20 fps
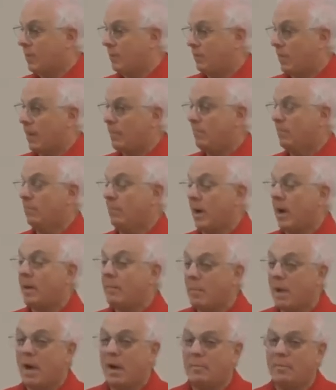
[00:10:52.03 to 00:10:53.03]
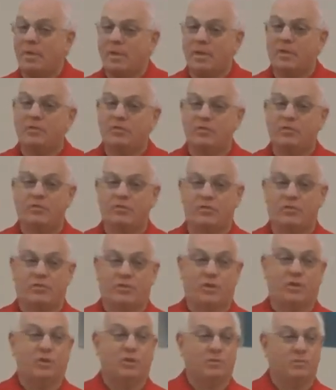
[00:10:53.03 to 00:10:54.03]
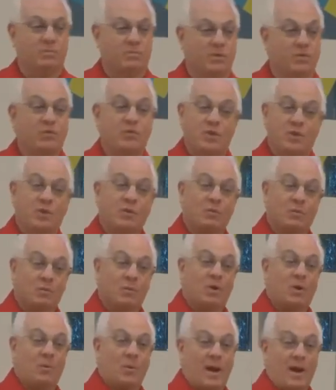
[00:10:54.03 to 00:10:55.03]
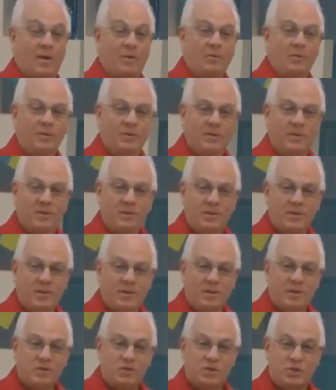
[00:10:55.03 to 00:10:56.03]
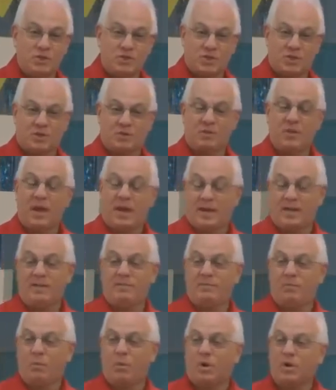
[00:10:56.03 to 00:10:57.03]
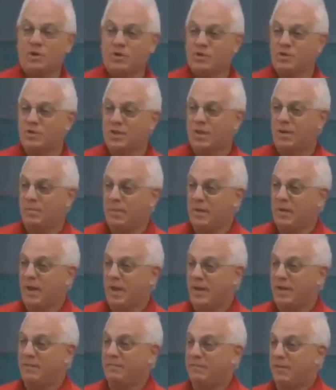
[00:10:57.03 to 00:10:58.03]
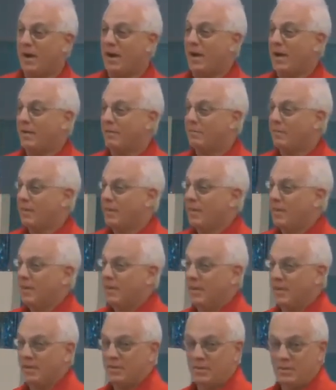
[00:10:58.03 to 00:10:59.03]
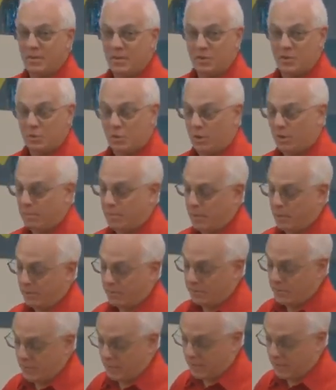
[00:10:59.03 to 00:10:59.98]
my, my mom is still, is still around. She's 94. She's going to be 95 in a short period of